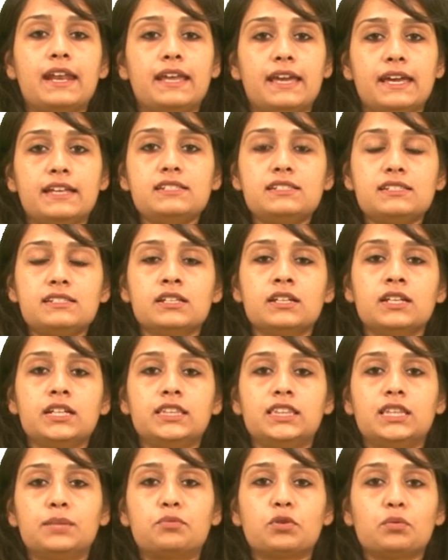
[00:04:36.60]
hence
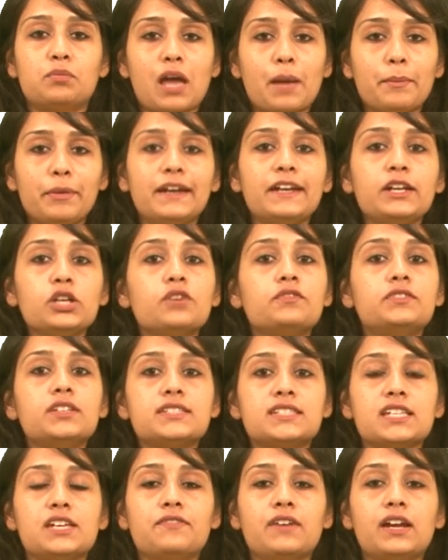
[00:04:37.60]
the probability of
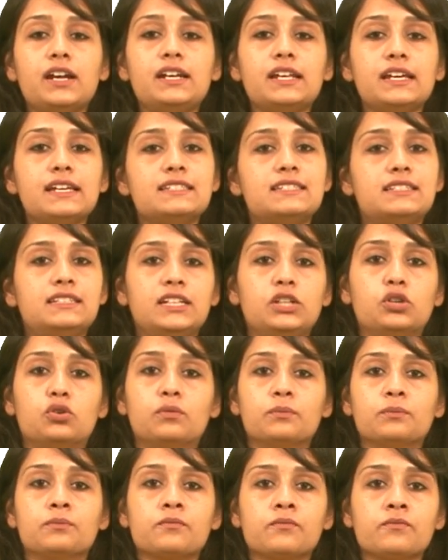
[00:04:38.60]
this event is 0.
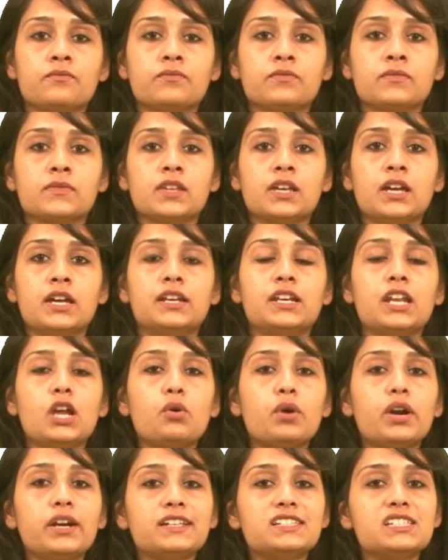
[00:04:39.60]
Now
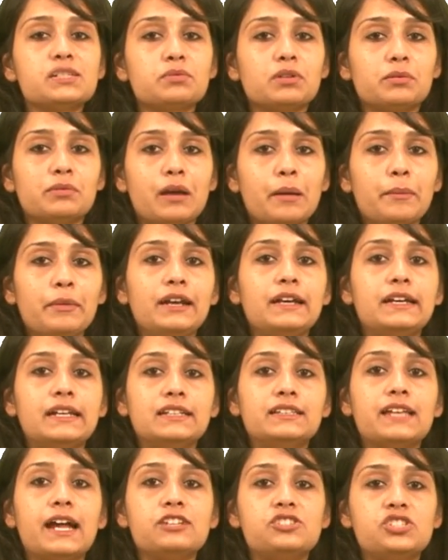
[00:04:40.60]
what is the probability that